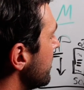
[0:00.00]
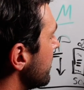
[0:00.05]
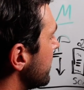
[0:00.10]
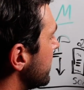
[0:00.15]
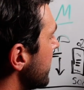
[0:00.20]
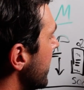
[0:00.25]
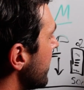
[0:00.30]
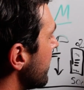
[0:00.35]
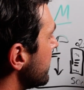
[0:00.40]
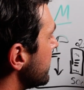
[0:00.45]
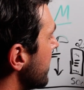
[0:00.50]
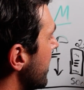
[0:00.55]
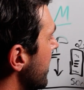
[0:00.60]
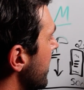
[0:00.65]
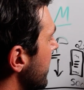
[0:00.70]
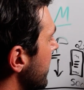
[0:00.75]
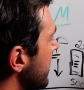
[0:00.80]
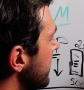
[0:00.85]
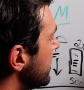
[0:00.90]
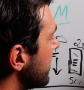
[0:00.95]
your setters,
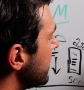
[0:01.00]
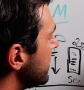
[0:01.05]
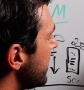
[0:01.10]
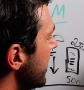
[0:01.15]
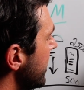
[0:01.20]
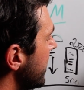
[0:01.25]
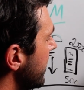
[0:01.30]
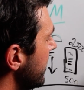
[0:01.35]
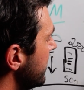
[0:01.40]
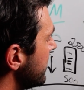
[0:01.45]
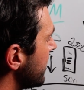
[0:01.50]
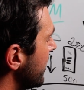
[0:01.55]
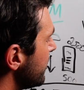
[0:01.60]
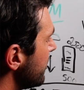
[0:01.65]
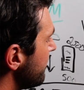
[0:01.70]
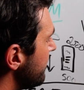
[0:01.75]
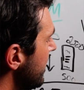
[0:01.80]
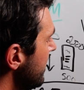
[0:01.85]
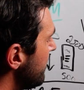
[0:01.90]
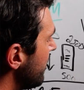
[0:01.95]
he's going to take these
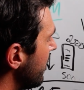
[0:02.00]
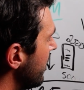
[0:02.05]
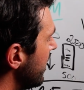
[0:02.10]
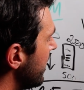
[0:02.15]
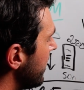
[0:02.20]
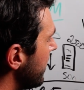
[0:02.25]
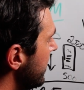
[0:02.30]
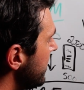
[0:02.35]
100 people.